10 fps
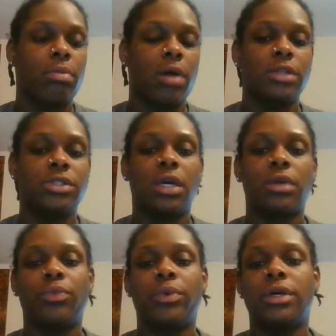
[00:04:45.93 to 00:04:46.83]
project
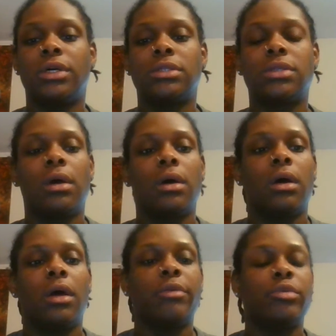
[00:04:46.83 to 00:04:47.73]
was
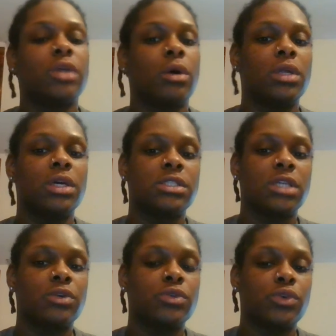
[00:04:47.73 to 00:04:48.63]
it was only a
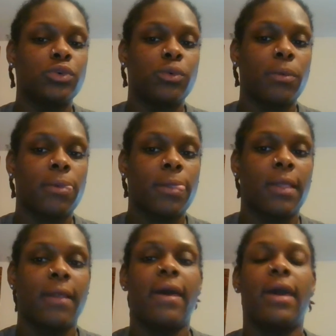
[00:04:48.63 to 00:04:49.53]
single school,
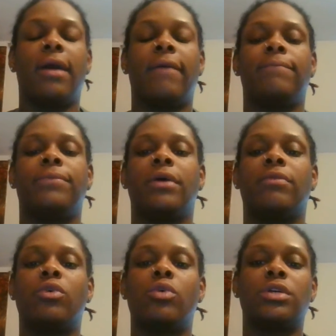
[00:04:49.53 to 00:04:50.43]
and
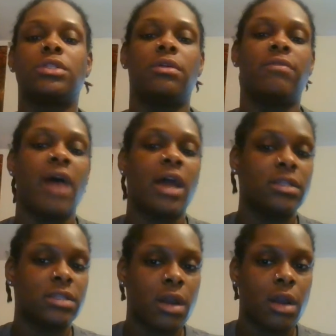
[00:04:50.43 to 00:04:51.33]
of course the
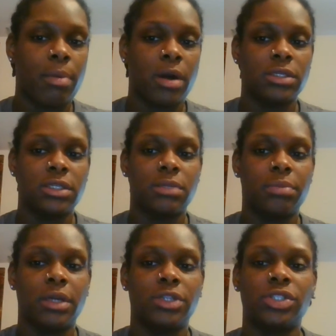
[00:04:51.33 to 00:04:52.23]
voluntary
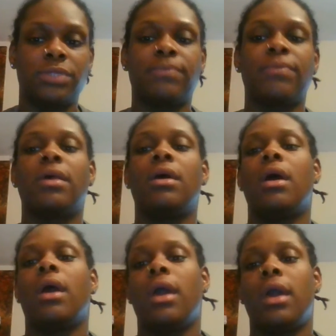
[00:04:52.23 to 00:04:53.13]
participation
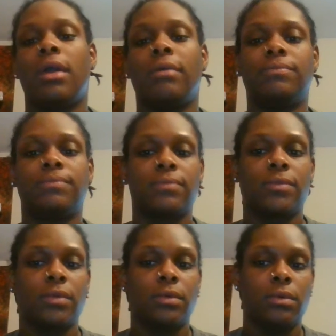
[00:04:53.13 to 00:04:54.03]
and
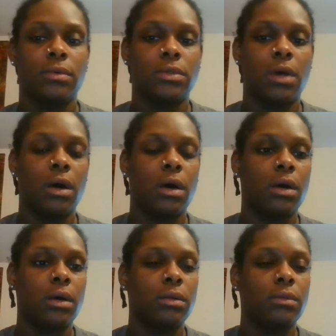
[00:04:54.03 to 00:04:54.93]

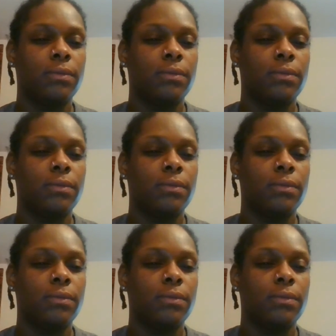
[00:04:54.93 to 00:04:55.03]
uh,